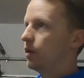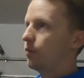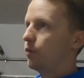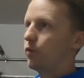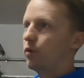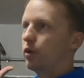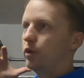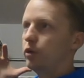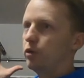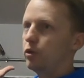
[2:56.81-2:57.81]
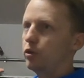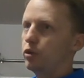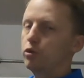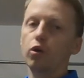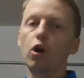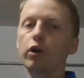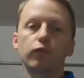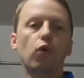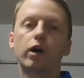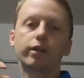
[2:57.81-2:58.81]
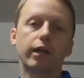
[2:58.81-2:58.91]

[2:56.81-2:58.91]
before you're already walked